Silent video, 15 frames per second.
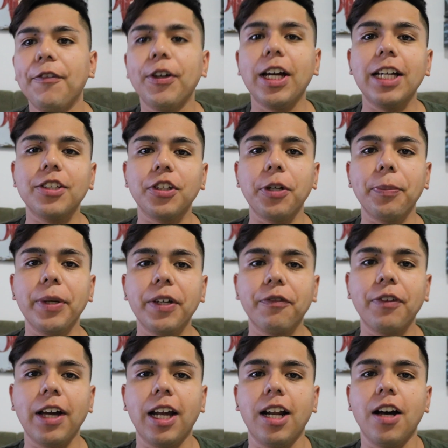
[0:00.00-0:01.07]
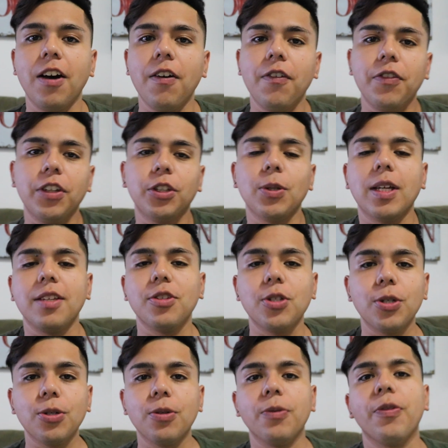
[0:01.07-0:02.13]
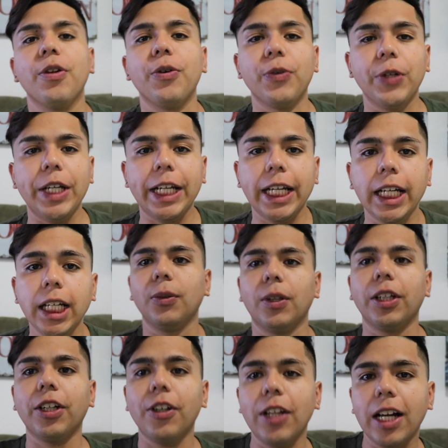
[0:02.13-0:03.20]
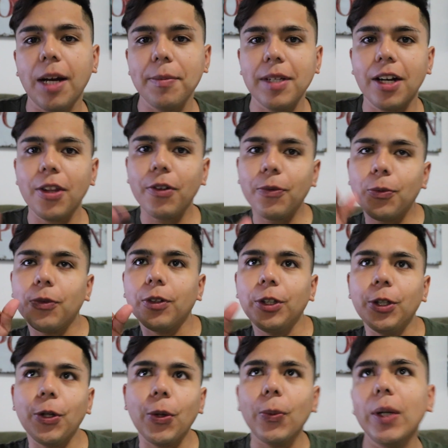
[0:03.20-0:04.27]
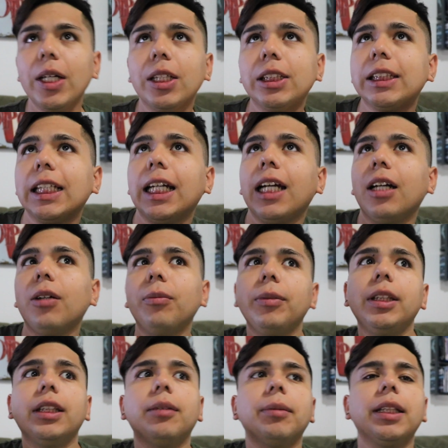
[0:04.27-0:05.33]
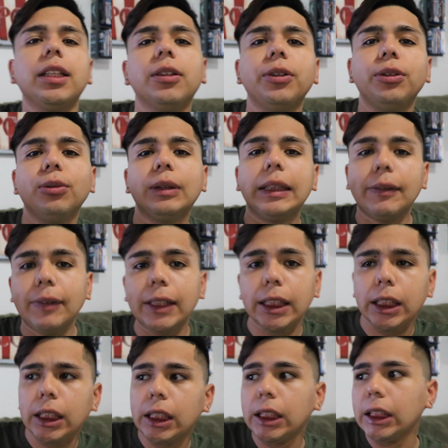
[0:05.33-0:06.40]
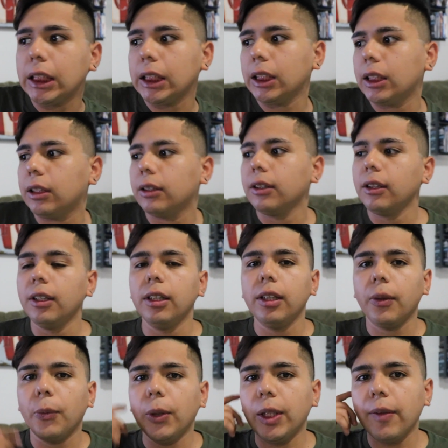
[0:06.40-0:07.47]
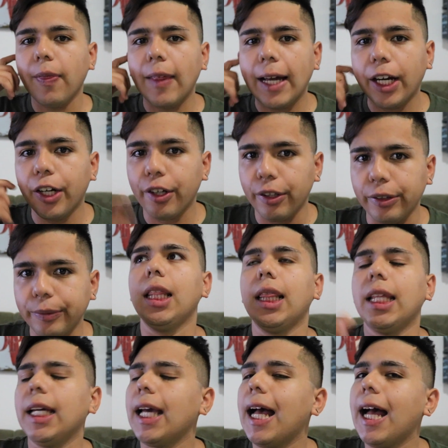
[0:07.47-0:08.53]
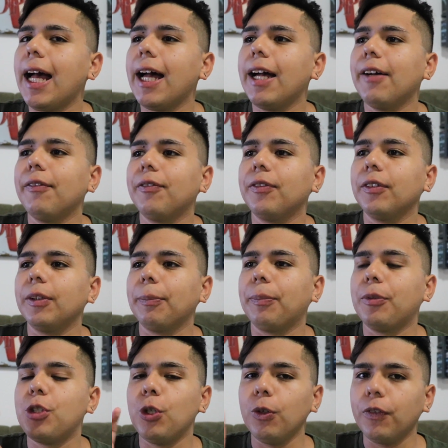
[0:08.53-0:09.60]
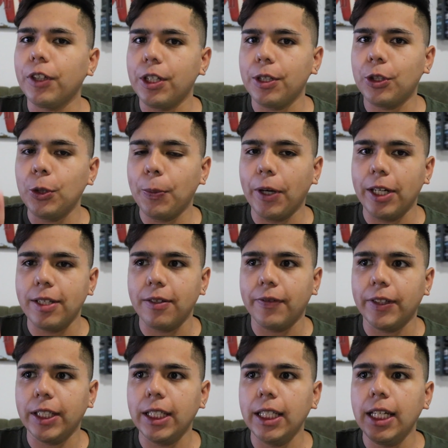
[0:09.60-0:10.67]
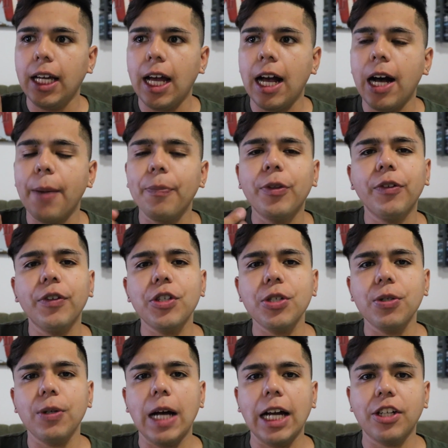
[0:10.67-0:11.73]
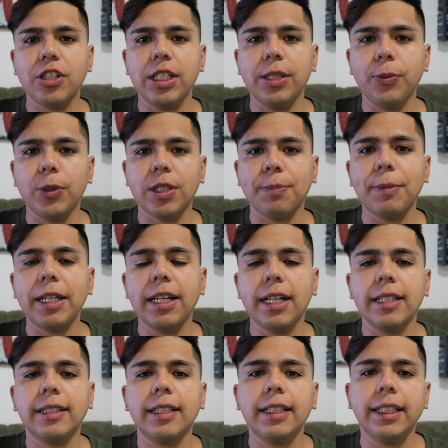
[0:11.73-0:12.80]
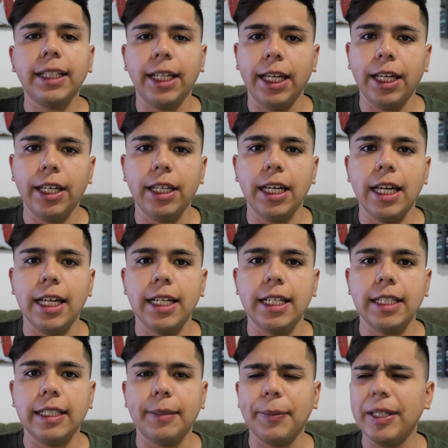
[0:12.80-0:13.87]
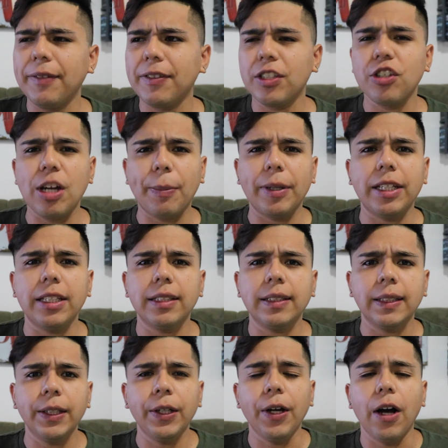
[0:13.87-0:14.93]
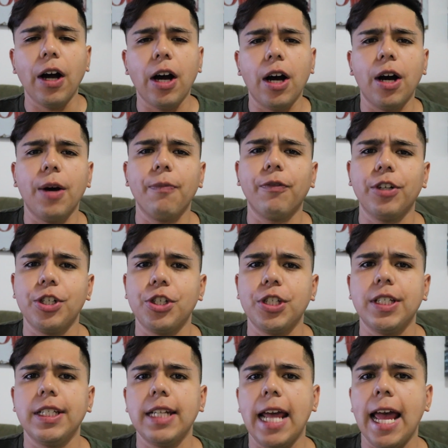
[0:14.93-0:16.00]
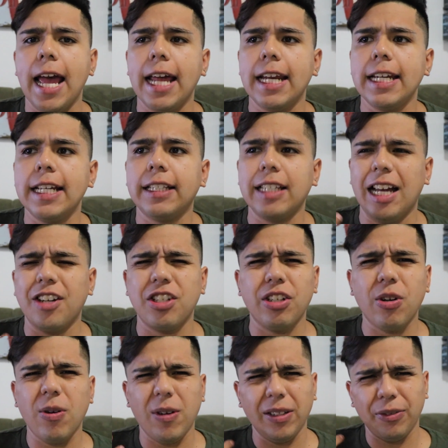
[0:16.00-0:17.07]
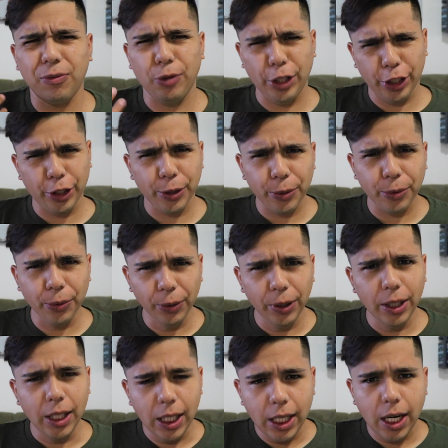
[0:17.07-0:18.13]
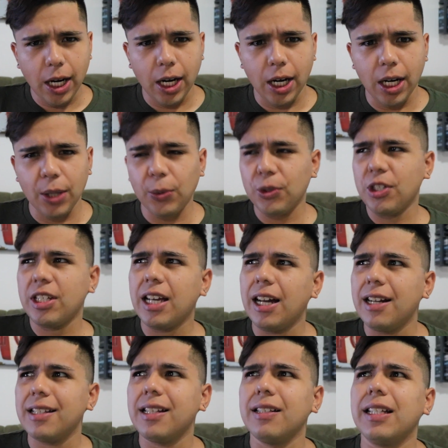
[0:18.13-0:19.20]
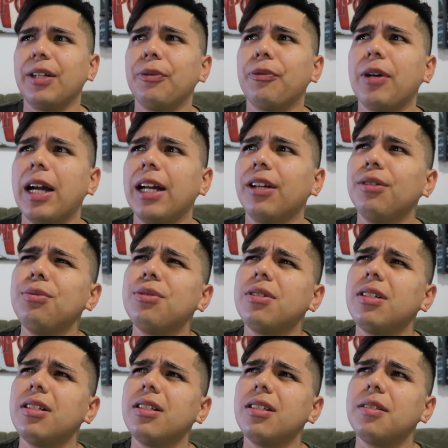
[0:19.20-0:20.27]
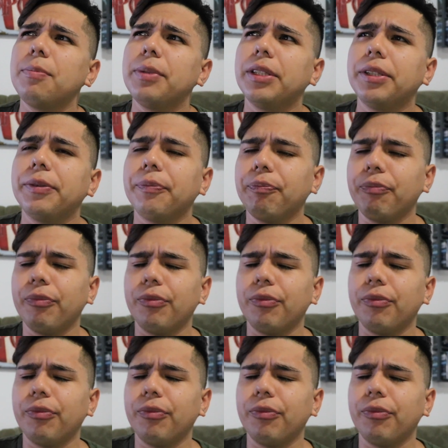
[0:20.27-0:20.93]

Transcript: If you guys are a big fan of the 2002 The Ring, the one, the girl that comes out of the, you know, the wells, like, help me, I'm gonna kill you in 7 days, yeah. Well, that girl. They have two parts of it. The original actually was made in 1998, and it's, I believe it's a Japanese version, and it's actually called Ringu, which kind of sounds like ragu sauce, but